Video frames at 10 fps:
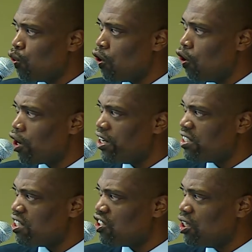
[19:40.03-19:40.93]

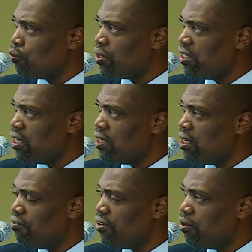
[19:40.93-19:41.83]
organizations within
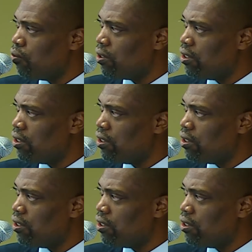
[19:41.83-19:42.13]
even